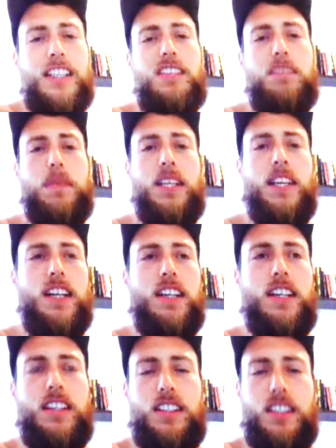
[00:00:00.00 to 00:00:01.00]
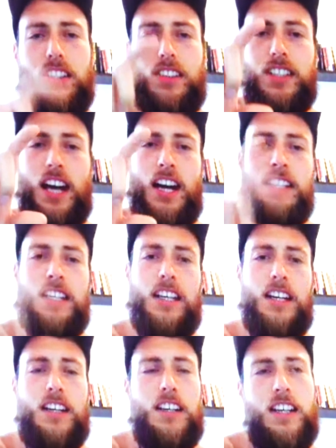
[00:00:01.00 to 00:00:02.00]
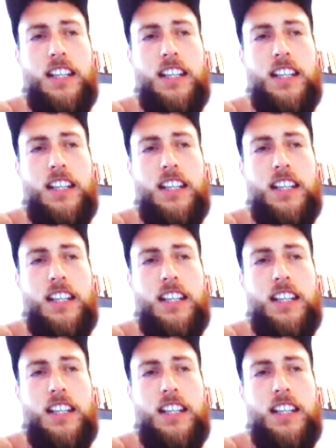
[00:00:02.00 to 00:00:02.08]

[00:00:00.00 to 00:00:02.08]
give me a little caña,